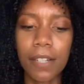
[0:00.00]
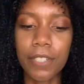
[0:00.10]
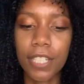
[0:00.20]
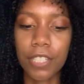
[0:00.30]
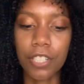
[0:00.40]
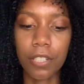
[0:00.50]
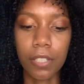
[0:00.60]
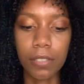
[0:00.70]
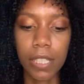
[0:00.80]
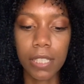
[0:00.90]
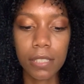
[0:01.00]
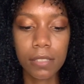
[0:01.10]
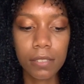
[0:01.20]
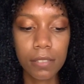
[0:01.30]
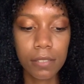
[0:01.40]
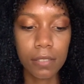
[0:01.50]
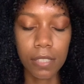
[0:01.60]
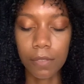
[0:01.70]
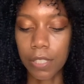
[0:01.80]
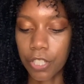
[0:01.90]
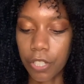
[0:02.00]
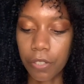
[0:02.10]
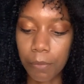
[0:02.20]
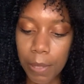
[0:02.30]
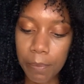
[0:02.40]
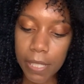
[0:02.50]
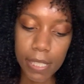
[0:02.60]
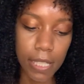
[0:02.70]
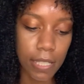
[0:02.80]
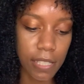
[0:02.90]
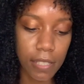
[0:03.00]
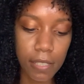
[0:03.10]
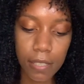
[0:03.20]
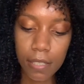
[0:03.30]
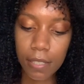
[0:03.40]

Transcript: I wish I could show you, like, I don't want to show you all my business,